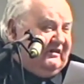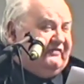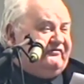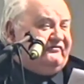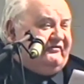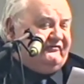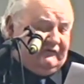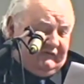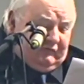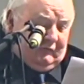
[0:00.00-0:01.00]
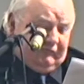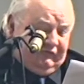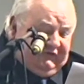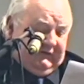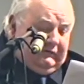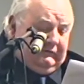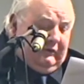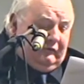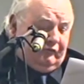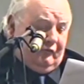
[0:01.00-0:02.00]
It sits in its own chair in
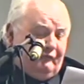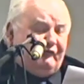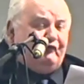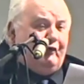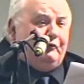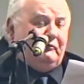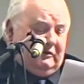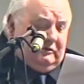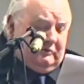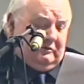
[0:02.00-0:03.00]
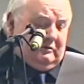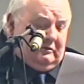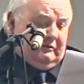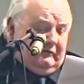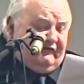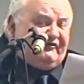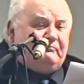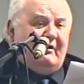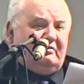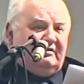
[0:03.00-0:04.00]
our own room,
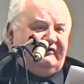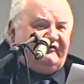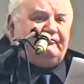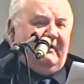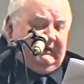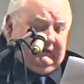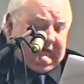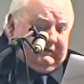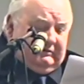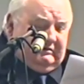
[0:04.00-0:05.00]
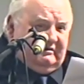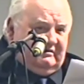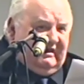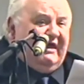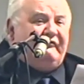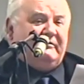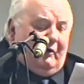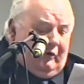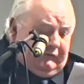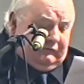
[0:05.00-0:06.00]
smugly smiling
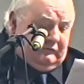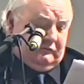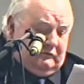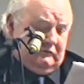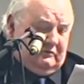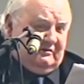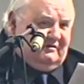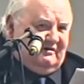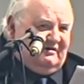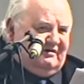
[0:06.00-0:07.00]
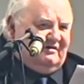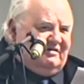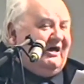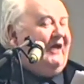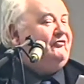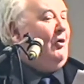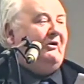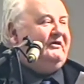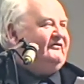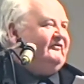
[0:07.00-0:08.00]
every morning. That
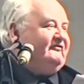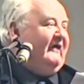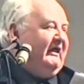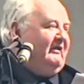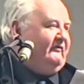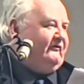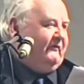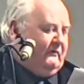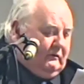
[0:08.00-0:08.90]
doll isn't silent.